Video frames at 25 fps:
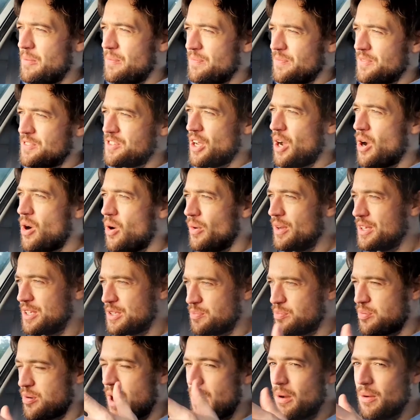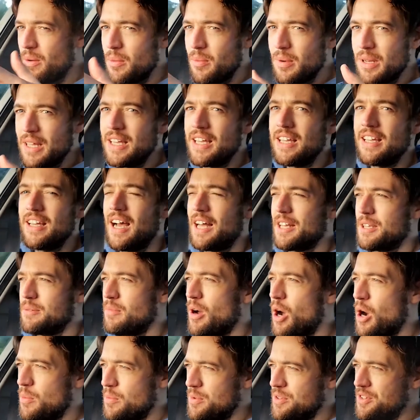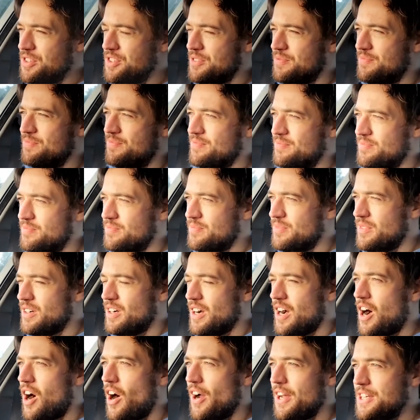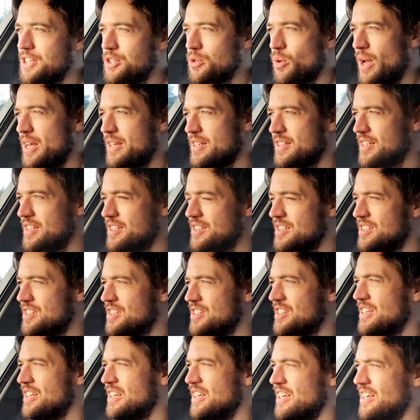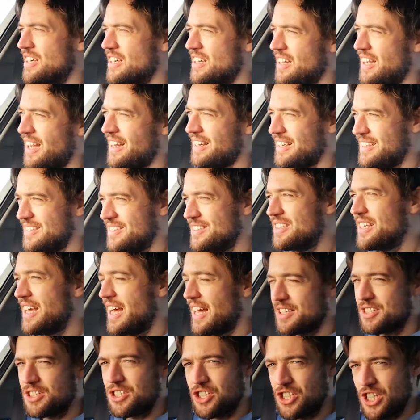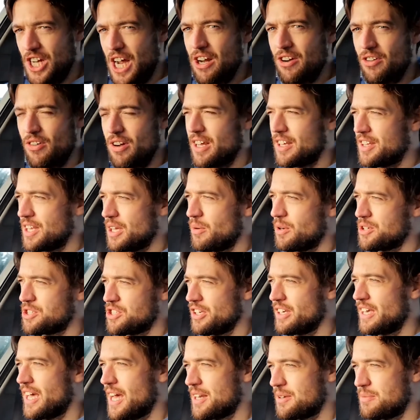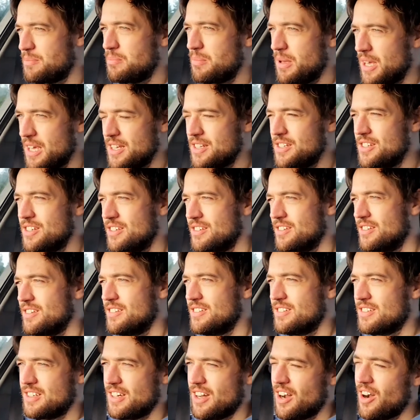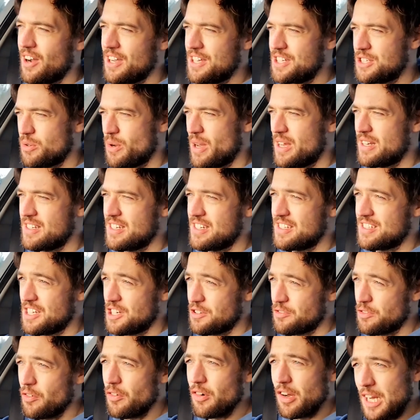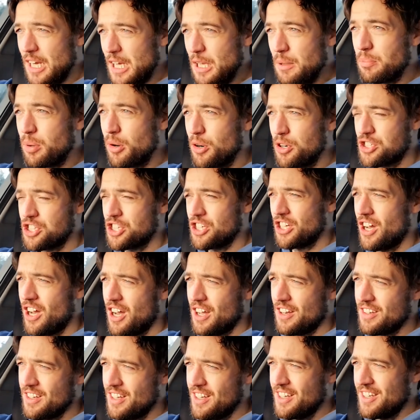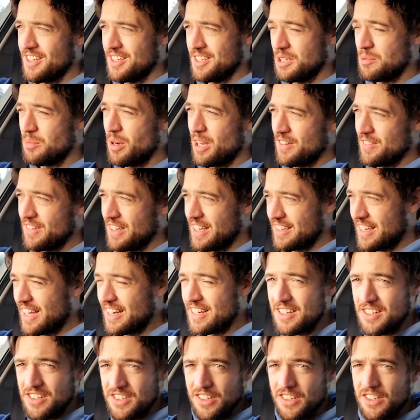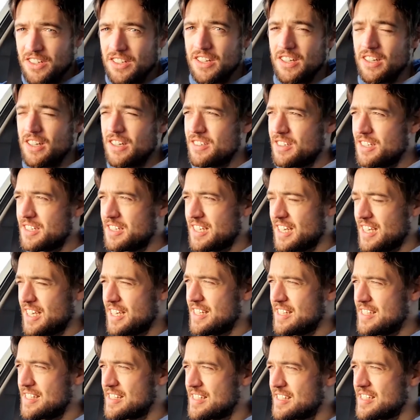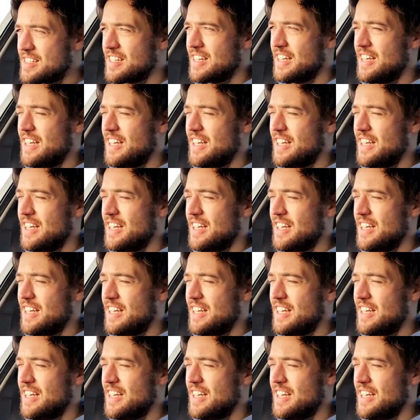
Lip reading: So it's probably at the moment high 20s, and yes, generally I think what you'll get mid to high 20s, and if you're really pushing on, you might even get that into the teens.